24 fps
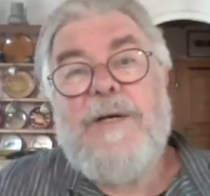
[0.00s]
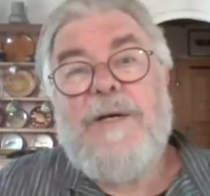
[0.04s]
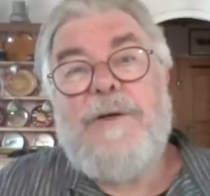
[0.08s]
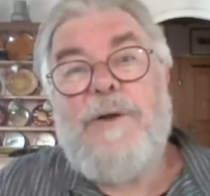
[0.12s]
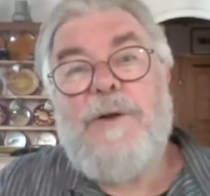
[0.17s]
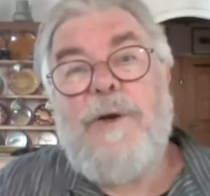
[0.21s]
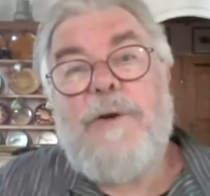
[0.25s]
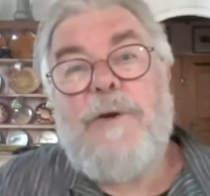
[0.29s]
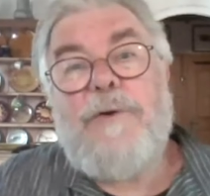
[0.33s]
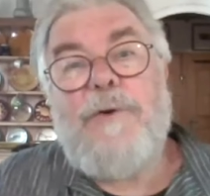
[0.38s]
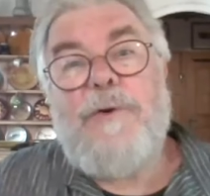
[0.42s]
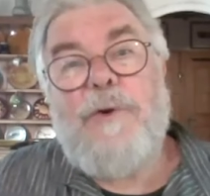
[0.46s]

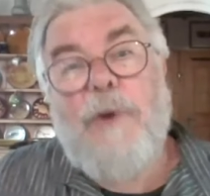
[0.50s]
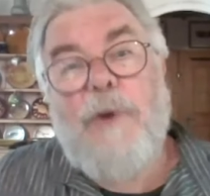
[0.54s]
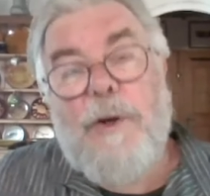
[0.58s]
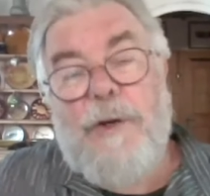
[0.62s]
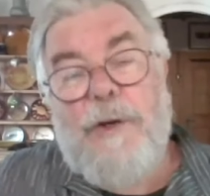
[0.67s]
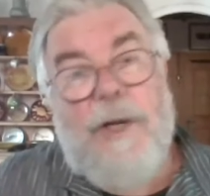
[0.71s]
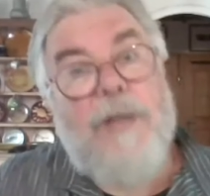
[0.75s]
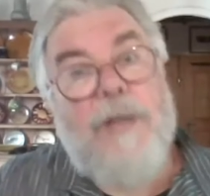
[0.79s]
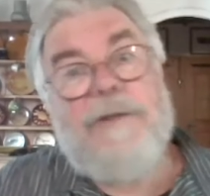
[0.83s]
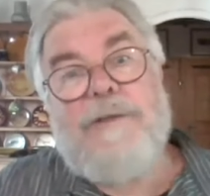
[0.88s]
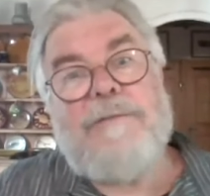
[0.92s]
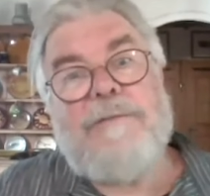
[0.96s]
you've got
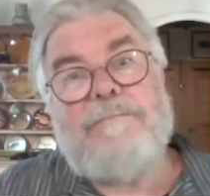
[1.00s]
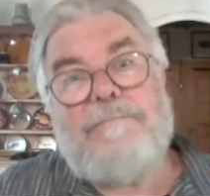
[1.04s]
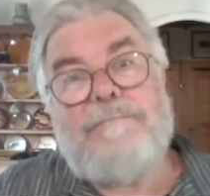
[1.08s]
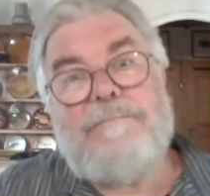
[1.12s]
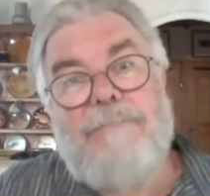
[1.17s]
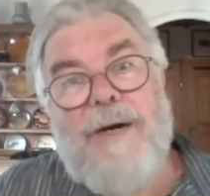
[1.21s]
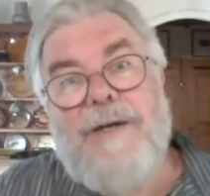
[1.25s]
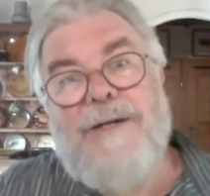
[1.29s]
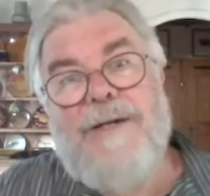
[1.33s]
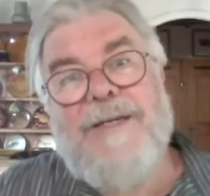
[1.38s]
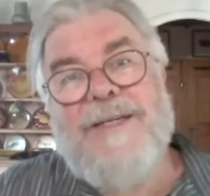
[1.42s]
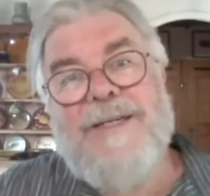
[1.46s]
nuts and
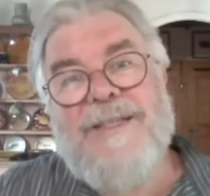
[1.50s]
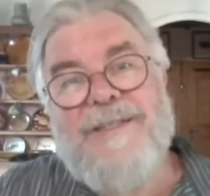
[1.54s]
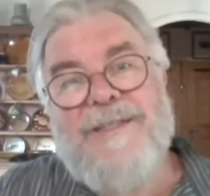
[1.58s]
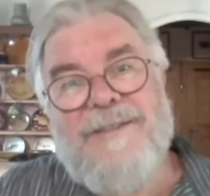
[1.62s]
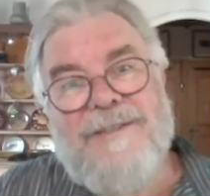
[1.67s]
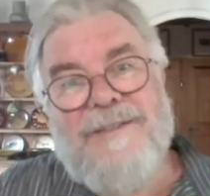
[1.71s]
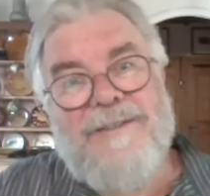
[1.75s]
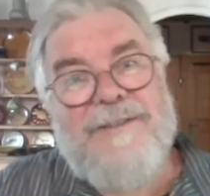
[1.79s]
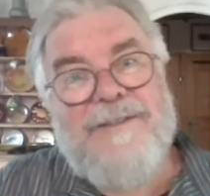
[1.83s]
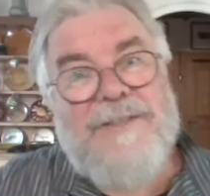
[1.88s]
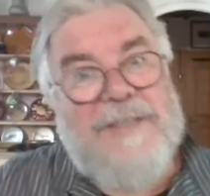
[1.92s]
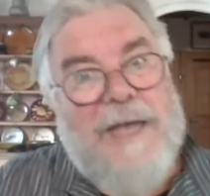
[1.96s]
berries
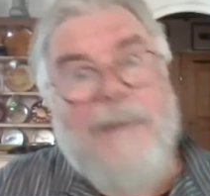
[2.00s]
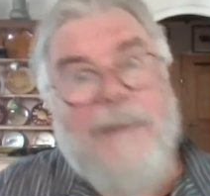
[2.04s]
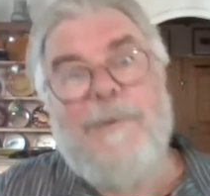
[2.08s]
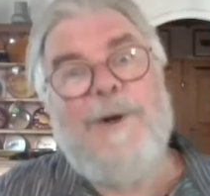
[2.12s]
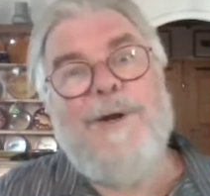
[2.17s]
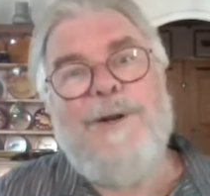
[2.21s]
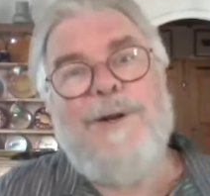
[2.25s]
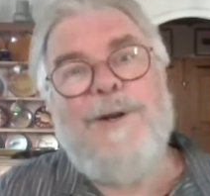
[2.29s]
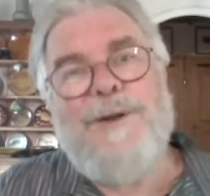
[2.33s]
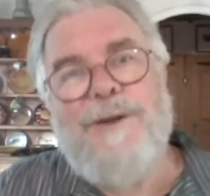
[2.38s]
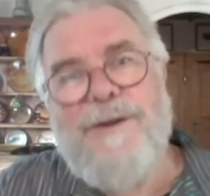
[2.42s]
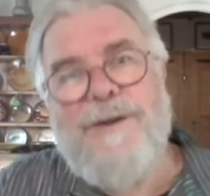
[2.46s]
and
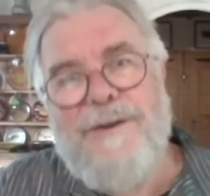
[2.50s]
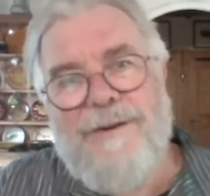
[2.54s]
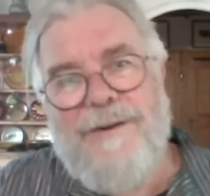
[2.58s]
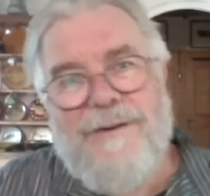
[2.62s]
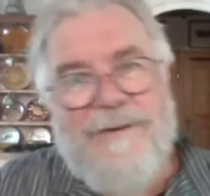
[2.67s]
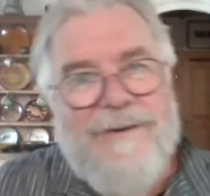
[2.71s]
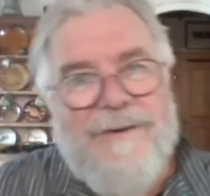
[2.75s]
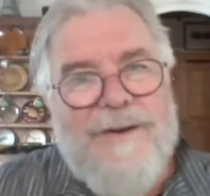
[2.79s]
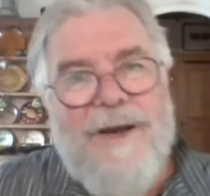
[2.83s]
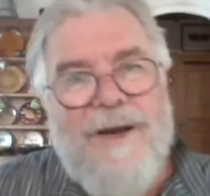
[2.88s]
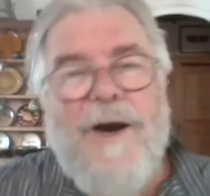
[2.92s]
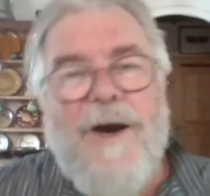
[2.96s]
salmon
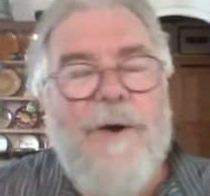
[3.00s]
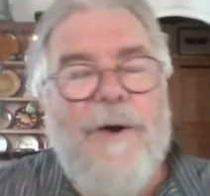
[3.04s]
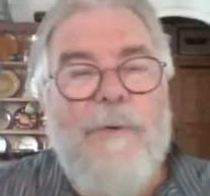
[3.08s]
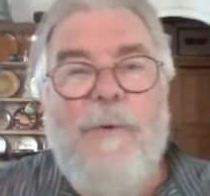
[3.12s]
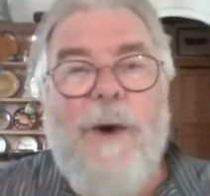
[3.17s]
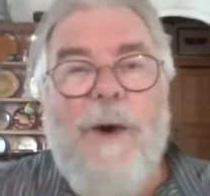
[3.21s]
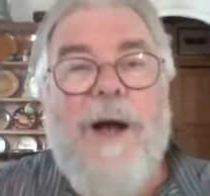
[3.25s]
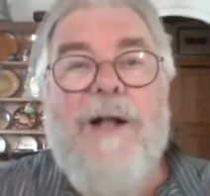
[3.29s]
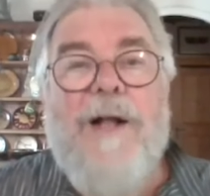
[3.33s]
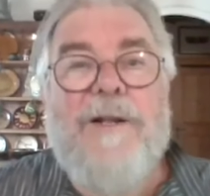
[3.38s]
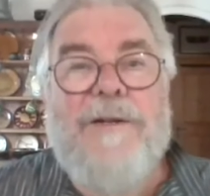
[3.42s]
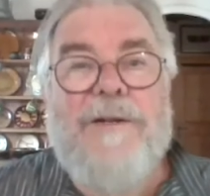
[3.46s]
and
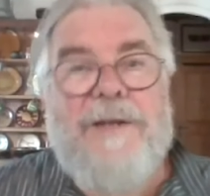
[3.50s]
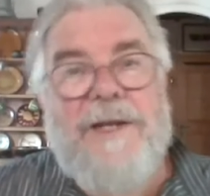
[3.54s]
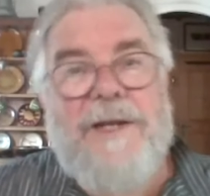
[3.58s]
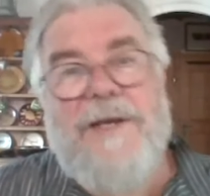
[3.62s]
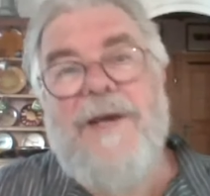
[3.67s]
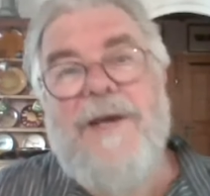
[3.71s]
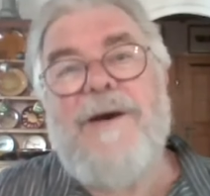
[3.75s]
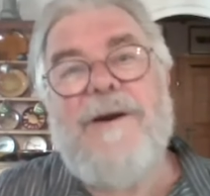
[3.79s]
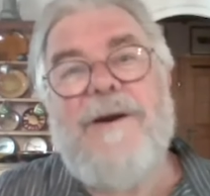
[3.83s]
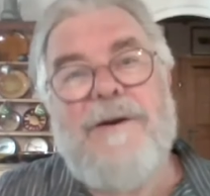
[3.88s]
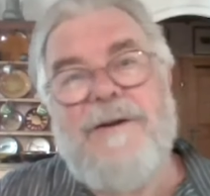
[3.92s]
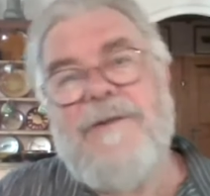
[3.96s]
wild
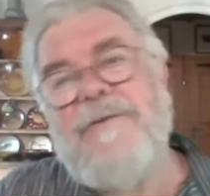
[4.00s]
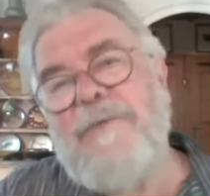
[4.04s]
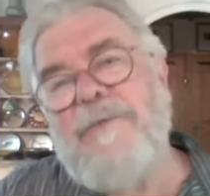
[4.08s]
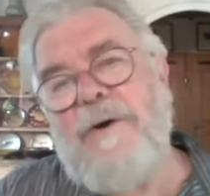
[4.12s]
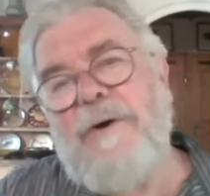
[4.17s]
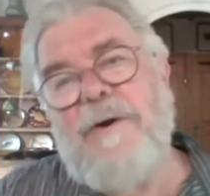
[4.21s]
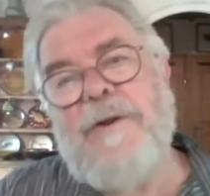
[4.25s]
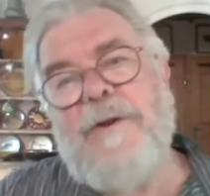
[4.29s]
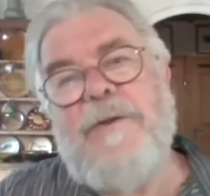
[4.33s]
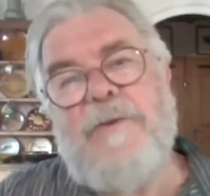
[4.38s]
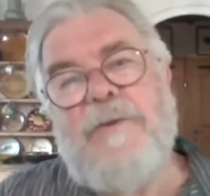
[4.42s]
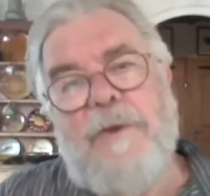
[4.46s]
deer and so
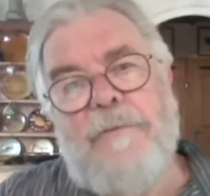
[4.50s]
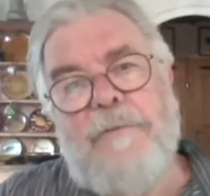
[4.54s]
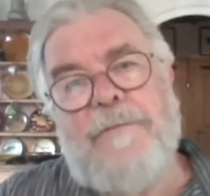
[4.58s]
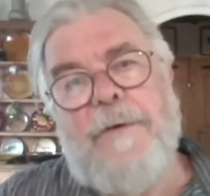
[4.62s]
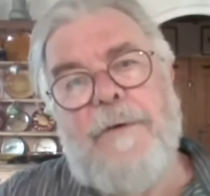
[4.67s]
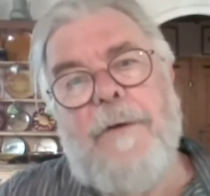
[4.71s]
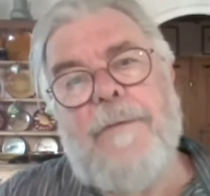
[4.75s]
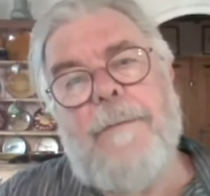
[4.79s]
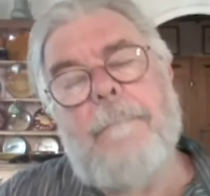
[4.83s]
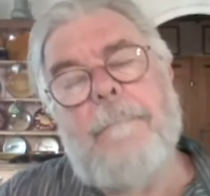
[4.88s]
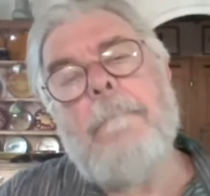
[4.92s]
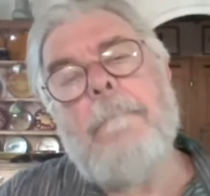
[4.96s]
on and so forth.